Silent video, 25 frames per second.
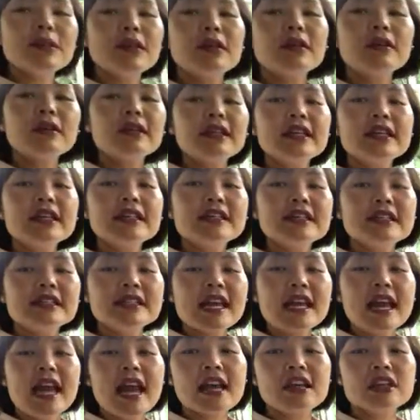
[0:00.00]
but not least,
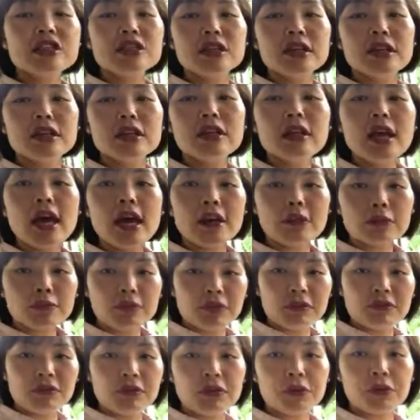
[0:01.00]
take action and
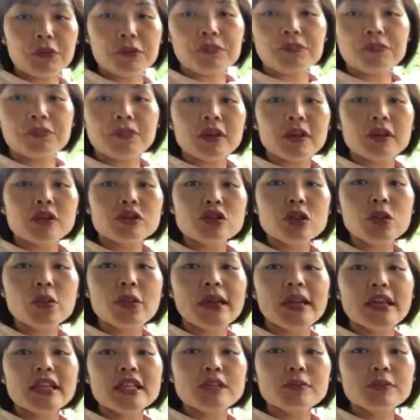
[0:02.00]
review. So
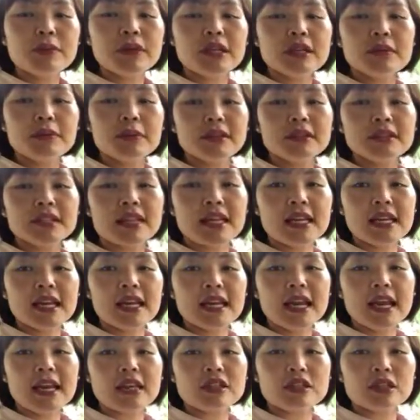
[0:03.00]
when I speak about
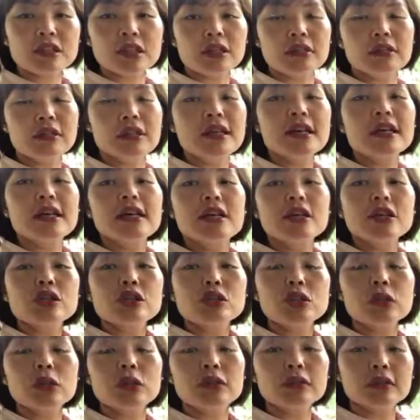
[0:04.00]
taking action,
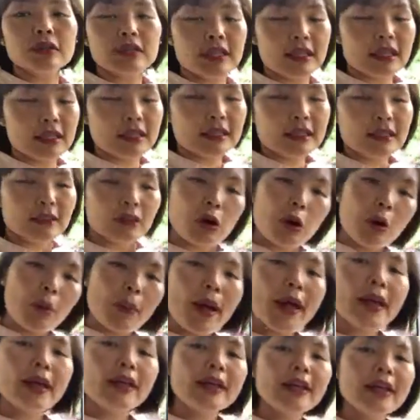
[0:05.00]
so go
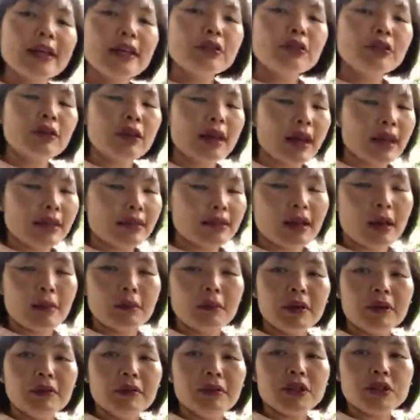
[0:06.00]
back again to the
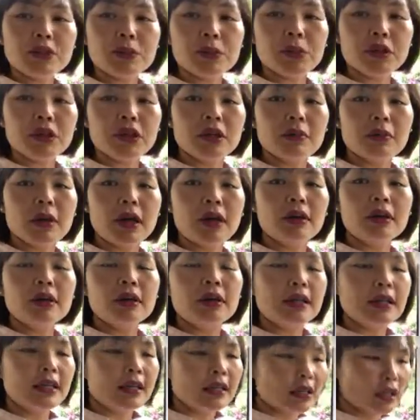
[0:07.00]
example we spoke about,
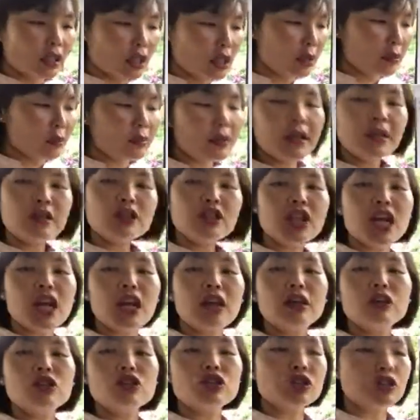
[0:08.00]
career
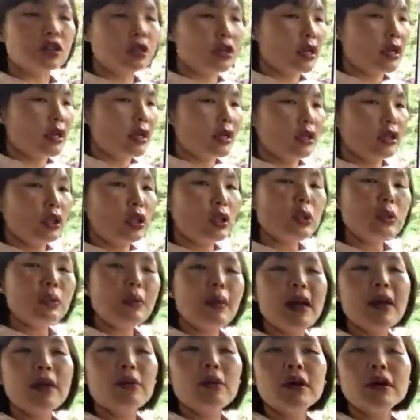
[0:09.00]
change. You
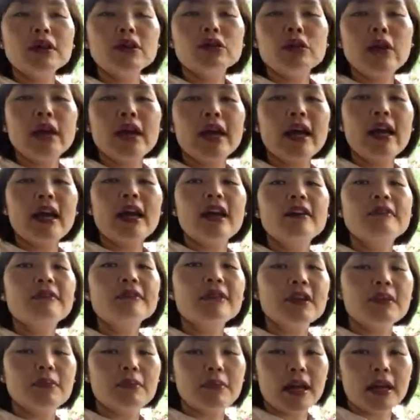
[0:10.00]
might want to have
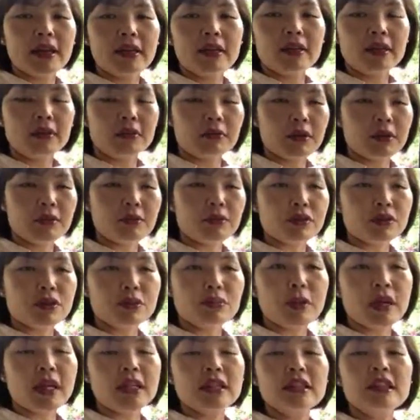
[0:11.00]
a better career
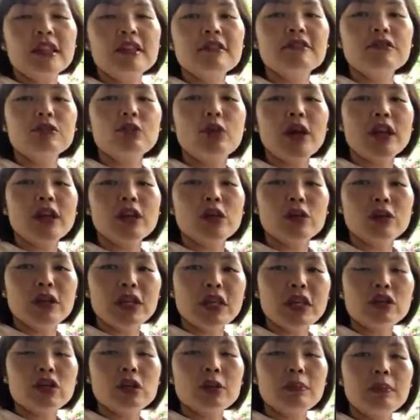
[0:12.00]
perspective where you
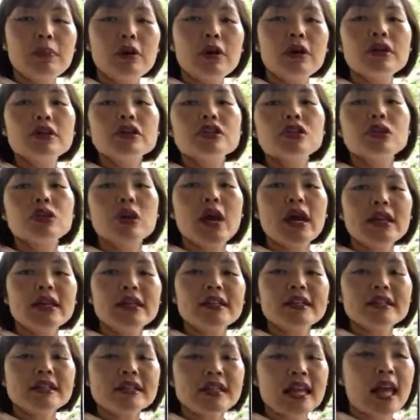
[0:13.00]
need your boss to
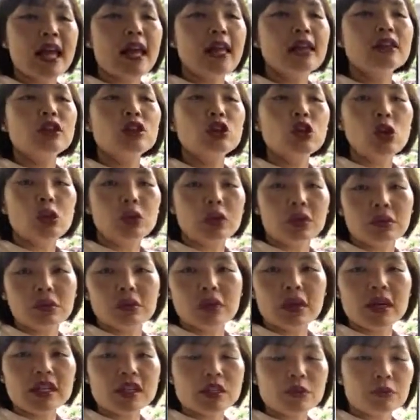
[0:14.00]
understand your
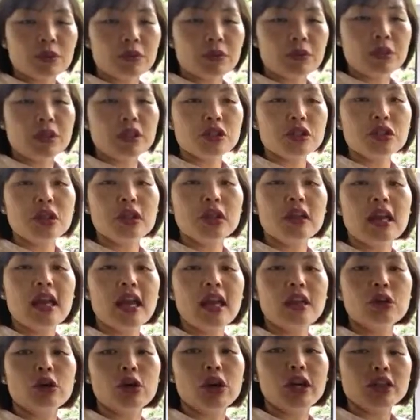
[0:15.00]
career aspiration
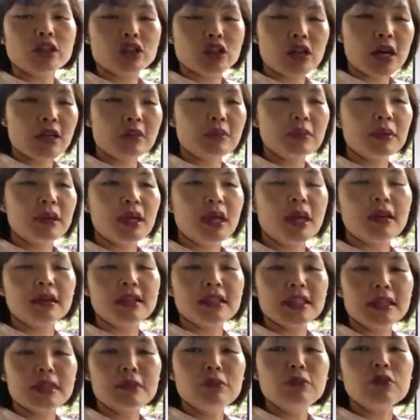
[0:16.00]
and your HR
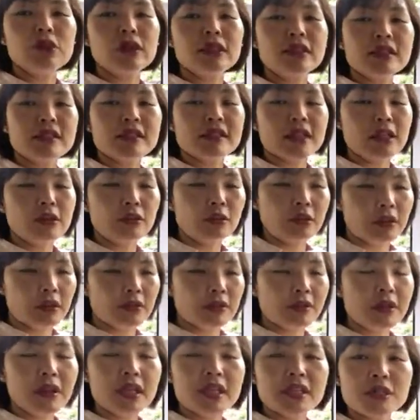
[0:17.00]
team to understand your
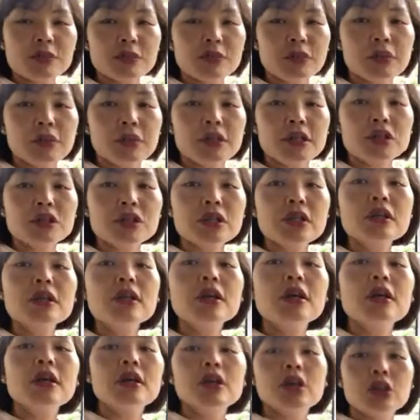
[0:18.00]
career aspiration.
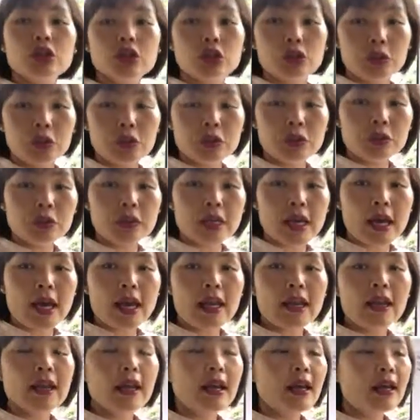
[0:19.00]
To do
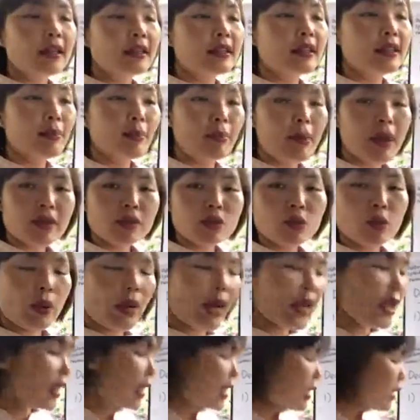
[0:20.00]
that, the best
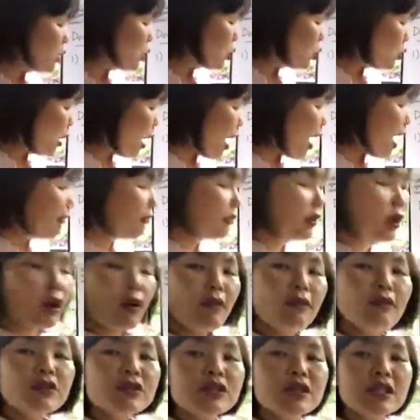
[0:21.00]
way is to have a
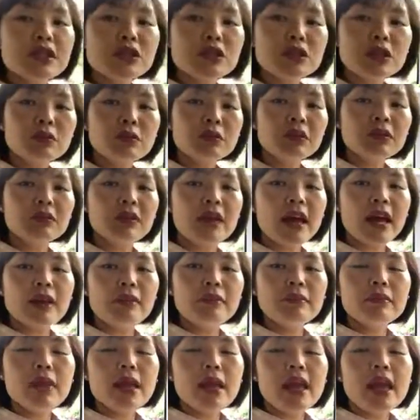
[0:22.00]
conversation with
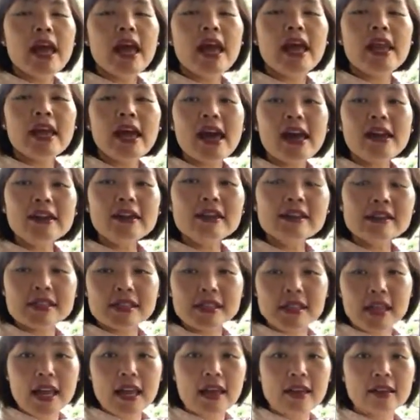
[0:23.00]
them and
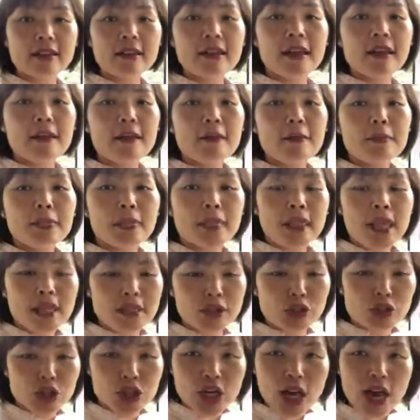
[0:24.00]
understand
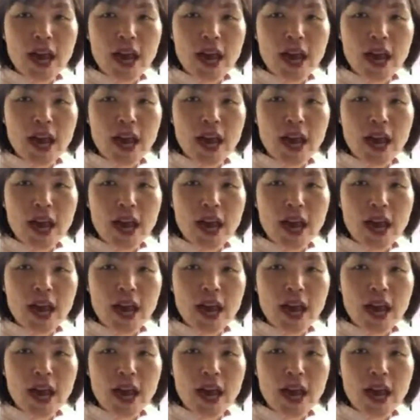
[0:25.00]
and